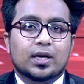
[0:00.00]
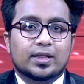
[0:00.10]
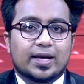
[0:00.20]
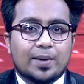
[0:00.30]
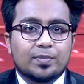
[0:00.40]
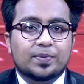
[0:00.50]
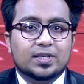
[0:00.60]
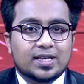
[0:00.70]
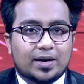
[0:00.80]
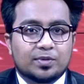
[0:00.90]
The
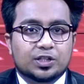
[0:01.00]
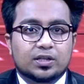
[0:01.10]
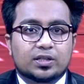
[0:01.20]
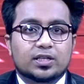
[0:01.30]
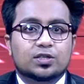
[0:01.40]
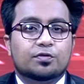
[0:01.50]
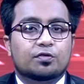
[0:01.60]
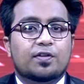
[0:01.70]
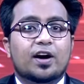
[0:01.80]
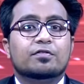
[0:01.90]
MBBS admission test for
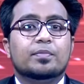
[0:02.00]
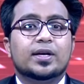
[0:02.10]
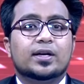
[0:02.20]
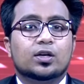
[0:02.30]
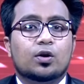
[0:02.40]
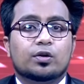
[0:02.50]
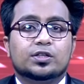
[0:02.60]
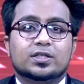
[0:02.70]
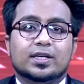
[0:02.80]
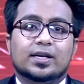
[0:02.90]
five medical
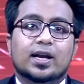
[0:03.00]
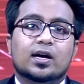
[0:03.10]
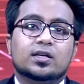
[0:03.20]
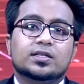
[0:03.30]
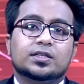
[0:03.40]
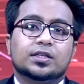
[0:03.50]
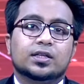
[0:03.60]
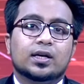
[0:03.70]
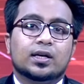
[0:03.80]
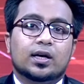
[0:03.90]
colleges in Dhaka city
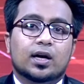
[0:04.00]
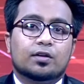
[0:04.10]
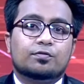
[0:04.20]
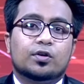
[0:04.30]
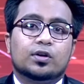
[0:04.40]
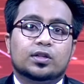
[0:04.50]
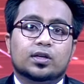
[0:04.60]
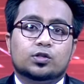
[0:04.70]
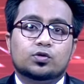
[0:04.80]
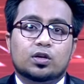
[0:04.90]
uh, for
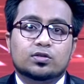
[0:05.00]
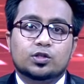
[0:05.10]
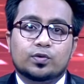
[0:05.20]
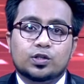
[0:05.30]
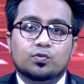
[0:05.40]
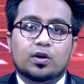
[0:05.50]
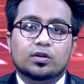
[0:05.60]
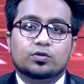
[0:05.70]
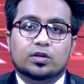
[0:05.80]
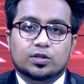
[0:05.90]
the
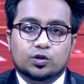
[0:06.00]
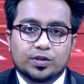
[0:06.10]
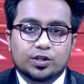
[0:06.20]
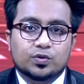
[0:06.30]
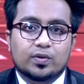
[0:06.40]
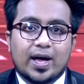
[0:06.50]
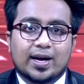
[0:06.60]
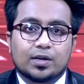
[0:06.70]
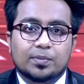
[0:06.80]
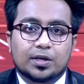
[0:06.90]
2021-2022
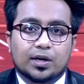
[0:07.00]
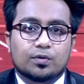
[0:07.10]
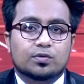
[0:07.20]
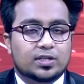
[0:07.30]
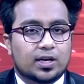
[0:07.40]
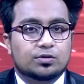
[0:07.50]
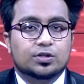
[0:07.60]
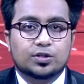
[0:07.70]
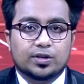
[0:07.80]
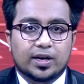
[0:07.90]
academic year was held
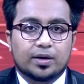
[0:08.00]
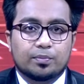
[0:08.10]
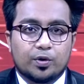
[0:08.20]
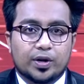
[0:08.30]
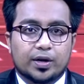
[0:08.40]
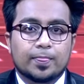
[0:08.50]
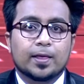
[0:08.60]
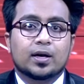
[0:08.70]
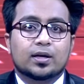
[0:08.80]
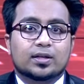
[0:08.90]
today morning.
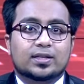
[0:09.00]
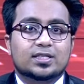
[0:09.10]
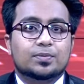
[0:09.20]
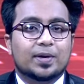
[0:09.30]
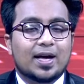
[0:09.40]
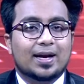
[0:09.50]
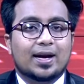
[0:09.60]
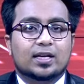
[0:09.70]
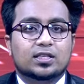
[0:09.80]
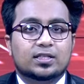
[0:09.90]
The test began
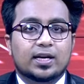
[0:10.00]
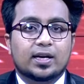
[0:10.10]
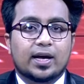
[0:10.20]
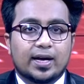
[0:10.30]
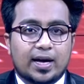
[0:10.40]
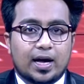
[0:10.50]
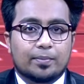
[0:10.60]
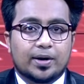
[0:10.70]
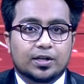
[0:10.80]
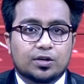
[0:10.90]
at 10
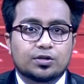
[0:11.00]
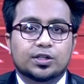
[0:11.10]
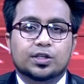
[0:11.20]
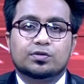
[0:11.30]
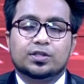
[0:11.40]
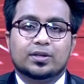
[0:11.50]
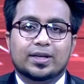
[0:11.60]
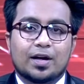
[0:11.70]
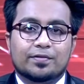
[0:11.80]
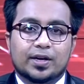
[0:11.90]
a.m. and continued till
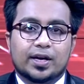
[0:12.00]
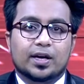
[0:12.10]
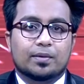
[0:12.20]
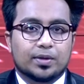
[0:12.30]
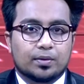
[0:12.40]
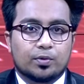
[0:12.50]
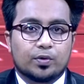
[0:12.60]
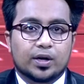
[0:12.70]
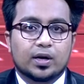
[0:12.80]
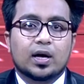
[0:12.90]
11 a.m. in the
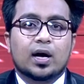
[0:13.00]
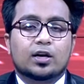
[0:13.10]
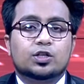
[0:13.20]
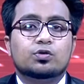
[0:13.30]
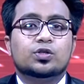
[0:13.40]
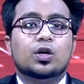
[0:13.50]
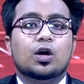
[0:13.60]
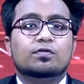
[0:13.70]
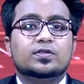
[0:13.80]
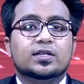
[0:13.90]
morning. A total
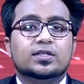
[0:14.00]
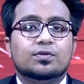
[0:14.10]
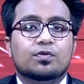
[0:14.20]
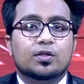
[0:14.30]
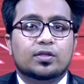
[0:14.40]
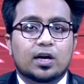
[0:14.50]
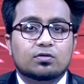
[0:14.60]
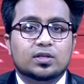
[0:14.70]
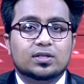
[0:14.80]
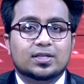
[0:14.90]
of
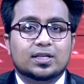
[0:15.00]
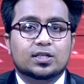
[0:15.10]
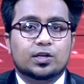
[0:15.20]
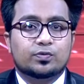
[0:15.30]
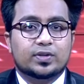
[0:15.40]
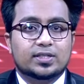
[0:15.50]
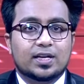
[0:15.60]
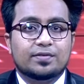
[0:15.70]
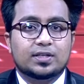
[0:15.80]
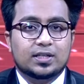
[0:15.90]

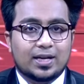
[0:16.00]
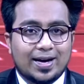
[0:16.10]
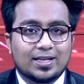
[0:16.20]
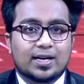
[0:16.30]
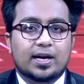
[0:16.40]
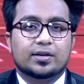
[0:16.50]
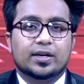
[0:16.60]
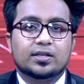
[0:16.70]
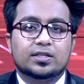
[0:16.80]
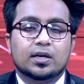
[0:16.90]
61,678
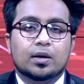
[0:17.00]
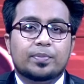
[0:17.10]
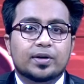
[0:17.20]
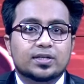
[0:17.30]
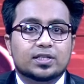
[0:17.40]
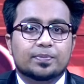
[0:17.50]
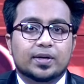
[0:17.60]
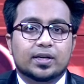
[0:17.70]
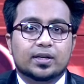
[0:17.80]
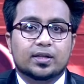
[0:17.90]
candidates
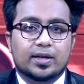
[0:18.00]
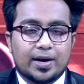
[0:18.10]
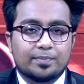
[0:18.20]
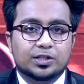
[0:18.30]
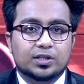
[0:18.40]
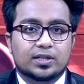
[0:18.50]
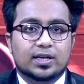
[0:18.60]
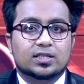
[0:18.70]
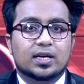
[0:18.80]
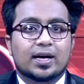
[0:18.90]
participated in the admission
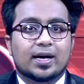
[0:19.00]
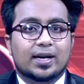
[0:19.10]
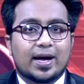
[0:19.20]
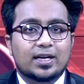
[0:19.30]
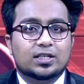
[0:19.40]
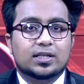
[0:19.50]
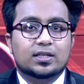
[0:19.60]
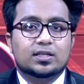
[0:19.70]
test in 18